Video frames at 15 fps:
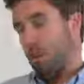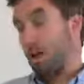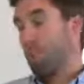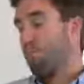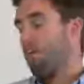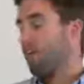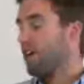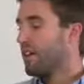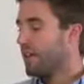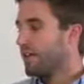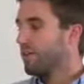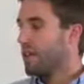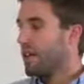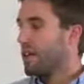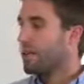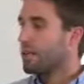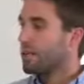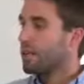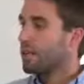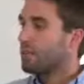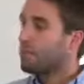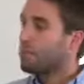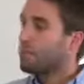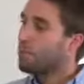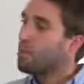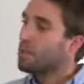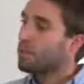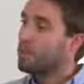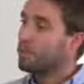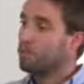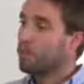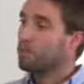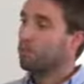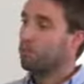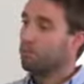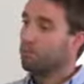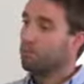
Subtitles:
can provide an insight into the past as well.